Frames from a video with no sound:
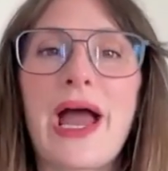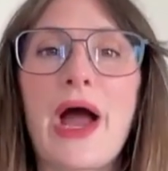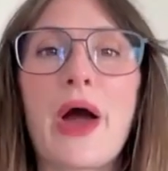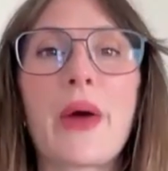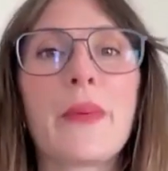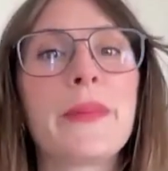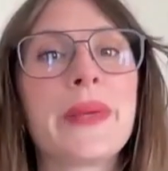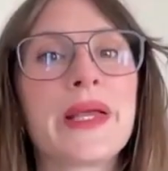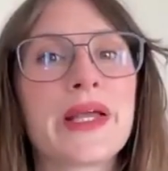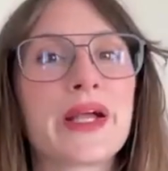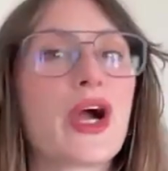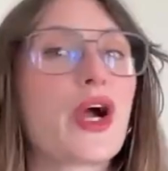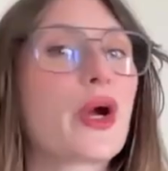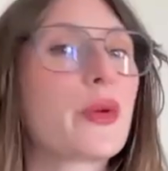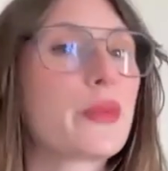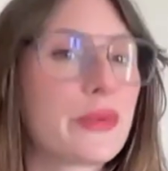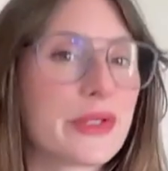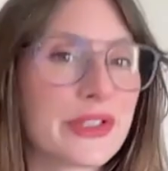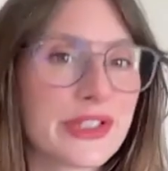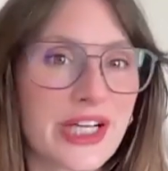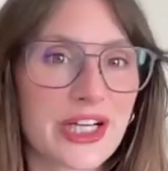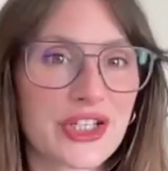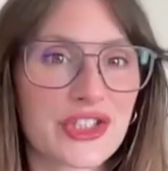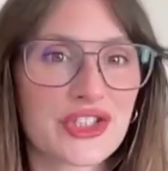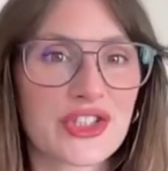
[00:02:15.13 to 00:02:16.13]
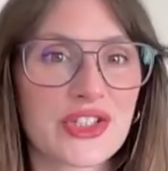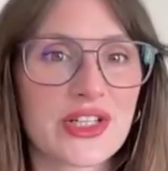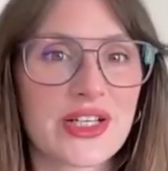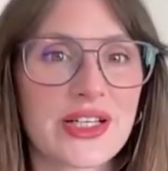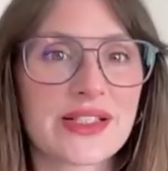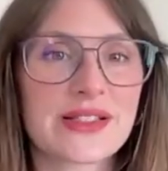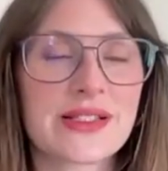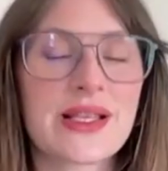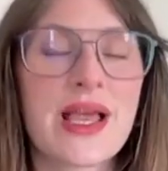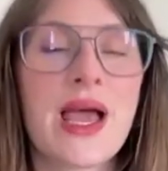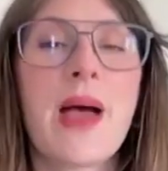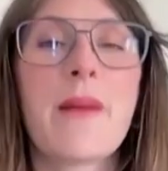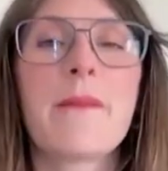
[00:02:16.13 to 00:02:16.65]
how big our production
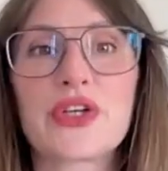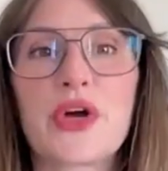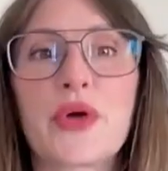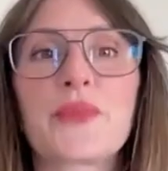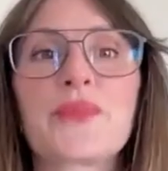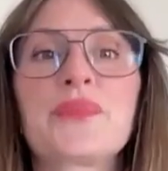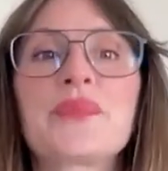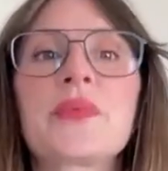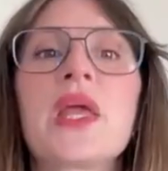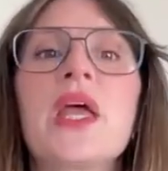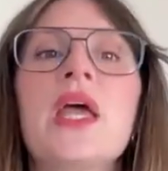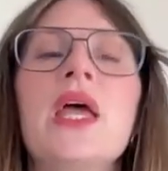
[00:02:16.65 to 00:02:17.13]
is. So